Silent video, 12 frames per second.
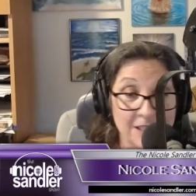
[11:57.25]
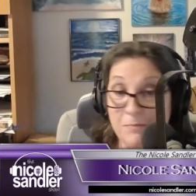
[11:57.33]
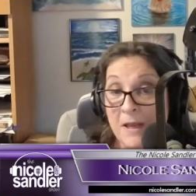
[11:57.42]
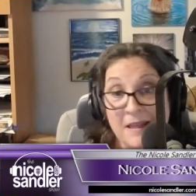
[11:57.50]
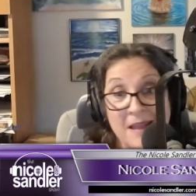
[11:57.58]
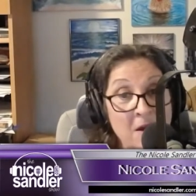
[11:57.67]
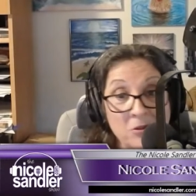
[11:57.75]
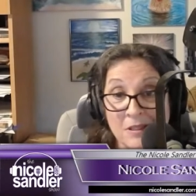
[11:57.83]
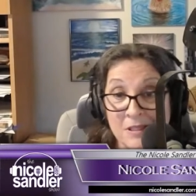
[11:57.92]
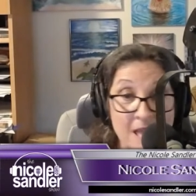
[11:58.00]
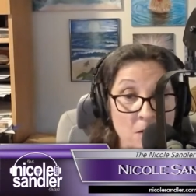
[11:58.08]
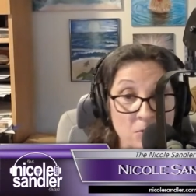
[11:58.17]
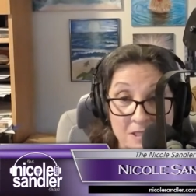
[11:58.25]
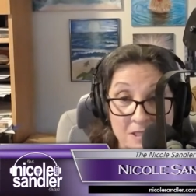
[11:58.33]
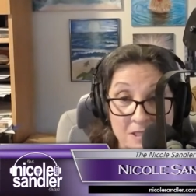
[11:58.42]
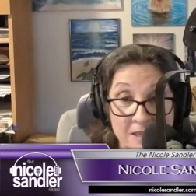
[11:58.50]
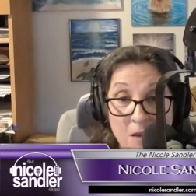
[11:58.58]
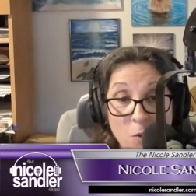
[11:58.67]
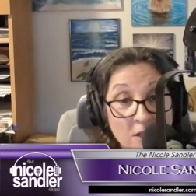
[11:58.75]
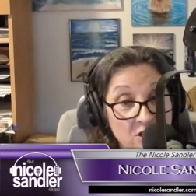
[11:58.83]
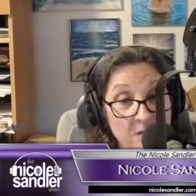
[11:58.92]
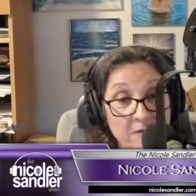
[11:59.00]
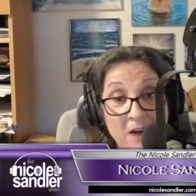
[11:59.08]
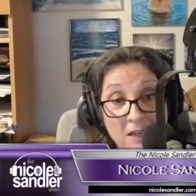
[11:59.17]
spent countless hours every day
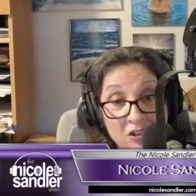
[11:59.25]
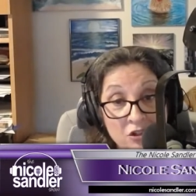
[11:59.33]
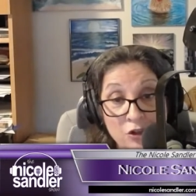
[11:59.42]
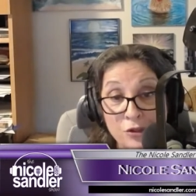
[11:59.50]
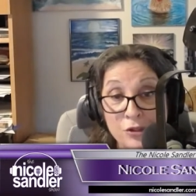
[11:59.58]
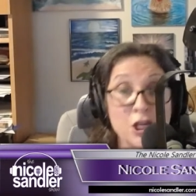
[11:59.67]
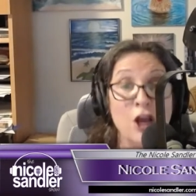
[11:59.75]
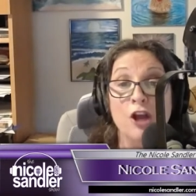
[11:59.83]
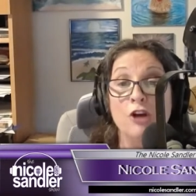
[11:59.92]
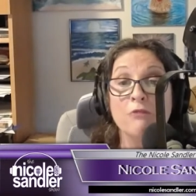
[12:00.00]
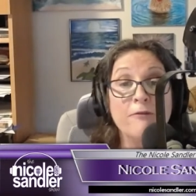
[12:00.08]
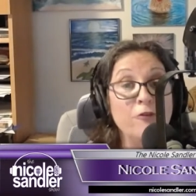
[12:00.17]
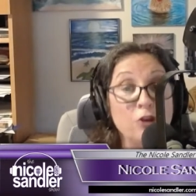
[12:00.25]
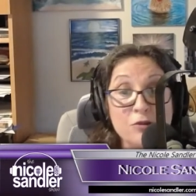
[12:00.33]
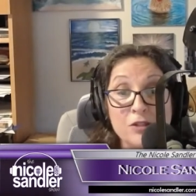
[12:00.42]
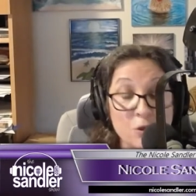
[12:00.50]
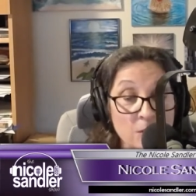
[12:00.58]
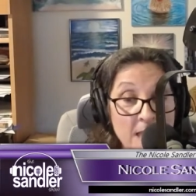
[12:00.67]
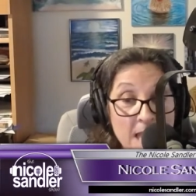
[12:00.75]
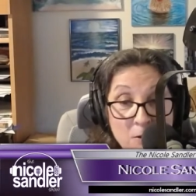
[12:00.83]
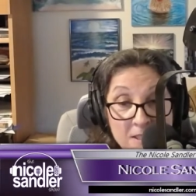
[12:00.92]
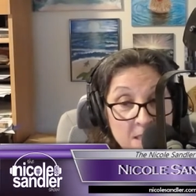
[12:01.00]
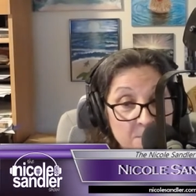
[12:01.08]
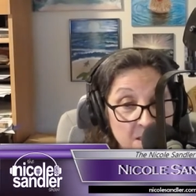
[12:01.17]
watching Fox News, refused to
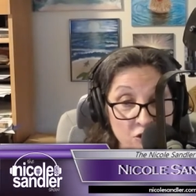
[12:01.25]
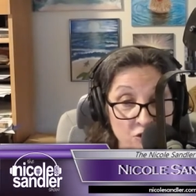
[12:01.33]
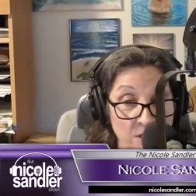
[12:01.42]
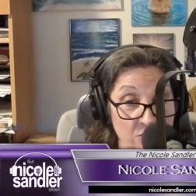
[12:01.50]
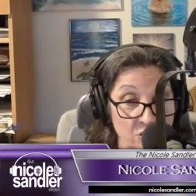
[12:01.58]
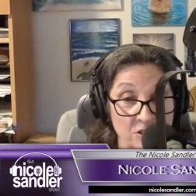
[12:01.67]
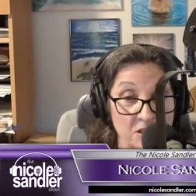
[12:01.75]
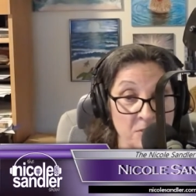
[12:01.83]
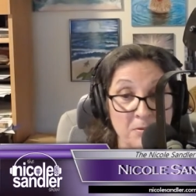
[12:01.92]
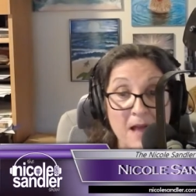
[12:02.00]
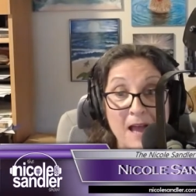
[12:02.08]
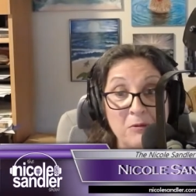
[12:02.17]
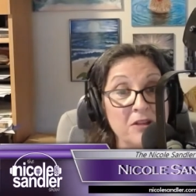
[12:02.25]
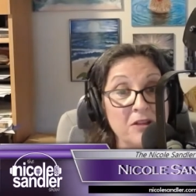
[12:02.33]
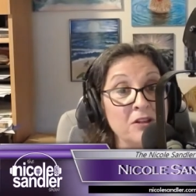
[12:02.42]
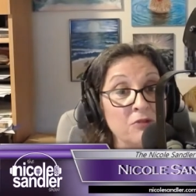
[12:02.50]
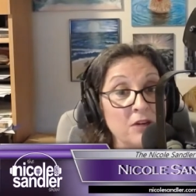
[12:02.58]
allow his administration to comply with